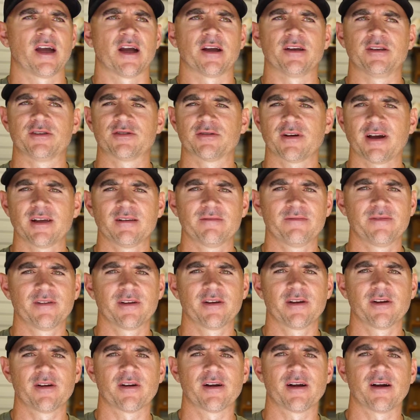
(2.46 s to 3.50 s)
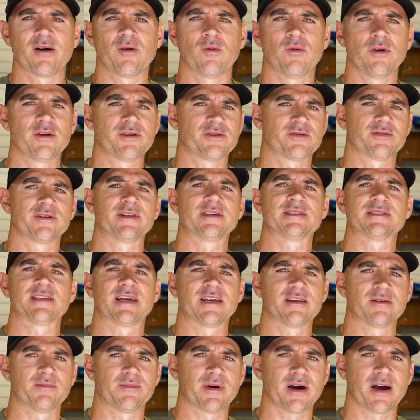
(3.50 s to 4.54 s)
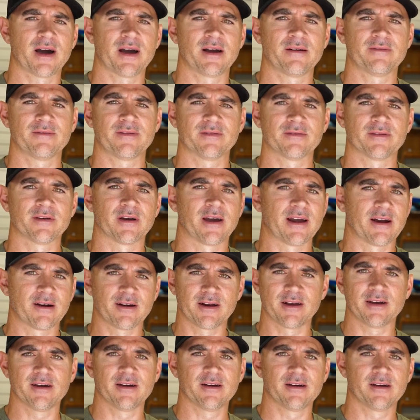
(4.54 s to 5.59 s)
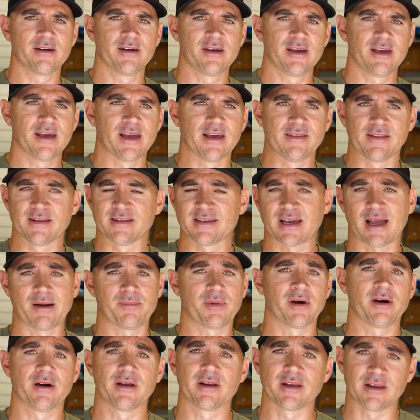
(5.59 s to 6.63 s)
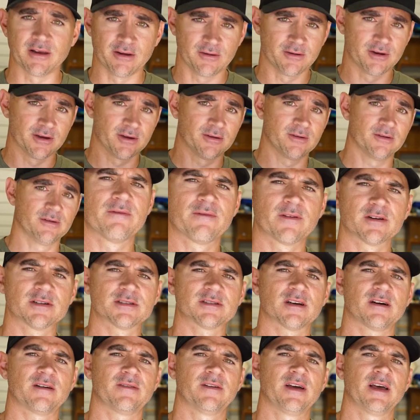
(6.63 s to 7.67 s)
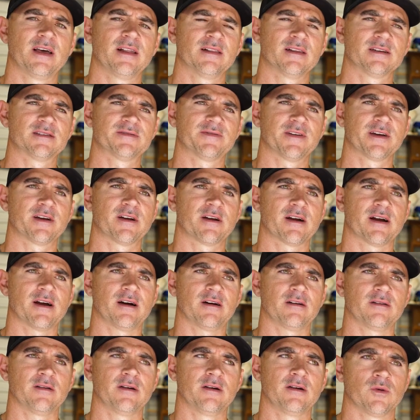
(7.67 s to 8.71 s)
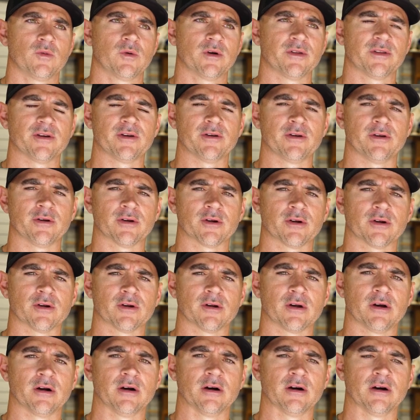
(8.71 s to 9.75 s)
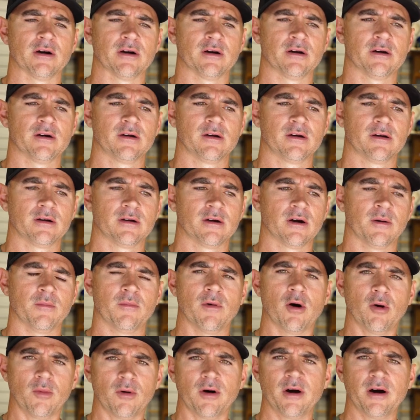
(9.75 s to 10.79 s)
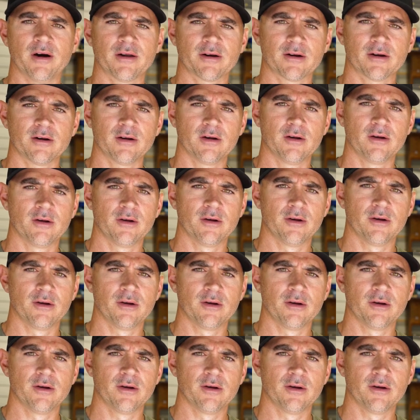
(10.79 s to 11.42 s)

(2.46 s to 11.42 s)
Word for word: Are you trying to figure out what tree stand to buy for the area and the type of hunting you do? First off, let's figure out whether you're a mobile hunter